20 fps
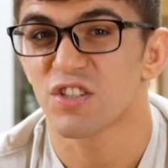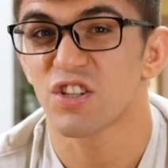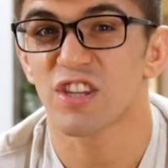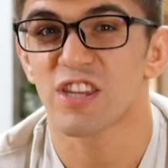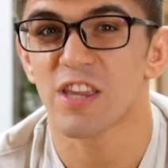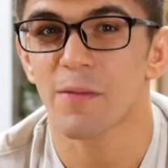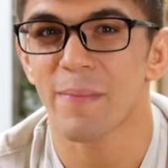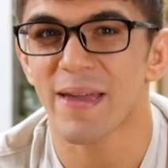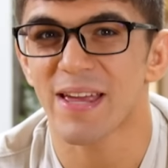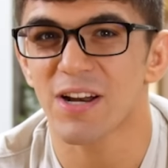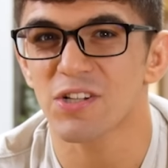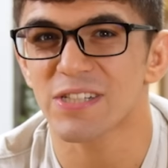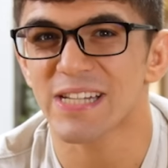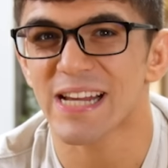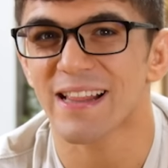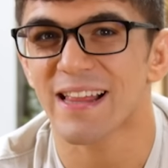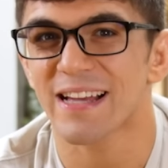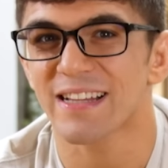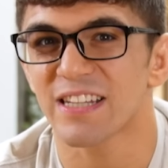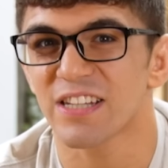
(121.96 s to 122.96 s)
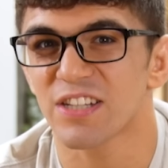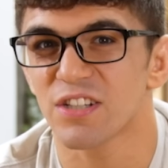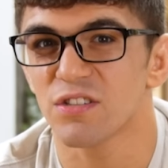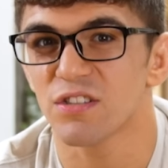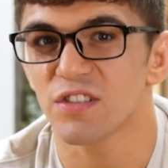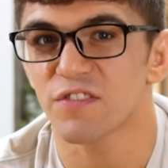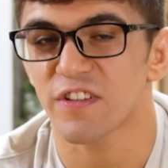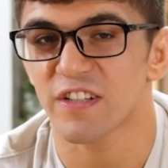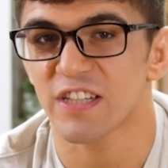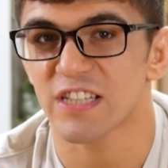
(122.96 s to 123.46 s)
So the tomatoes I like to
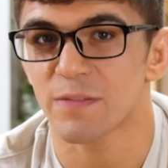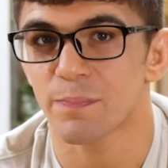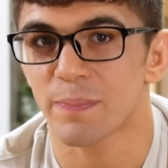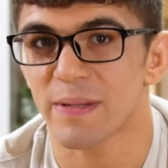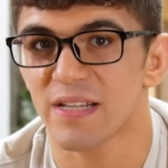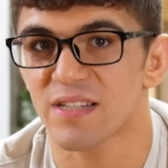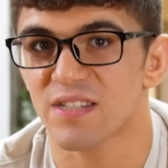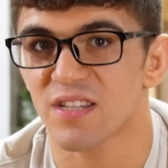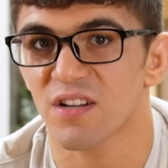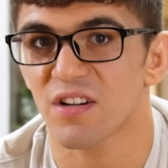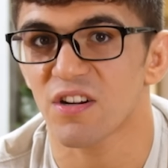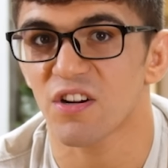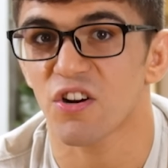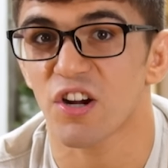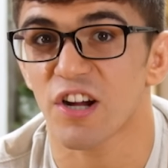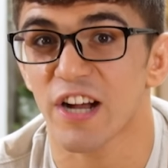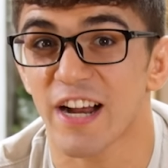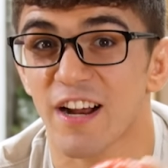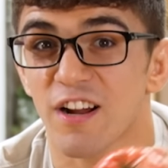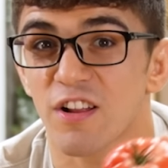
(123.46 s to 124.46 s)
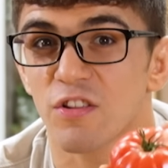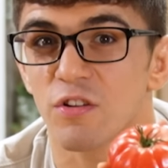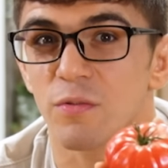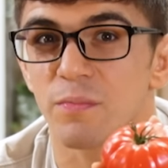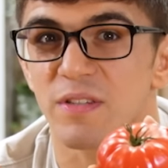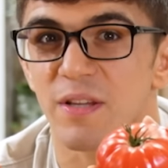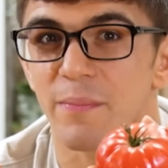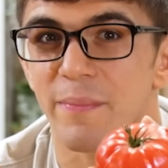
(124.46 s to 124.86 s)
use for this pizza are heirloom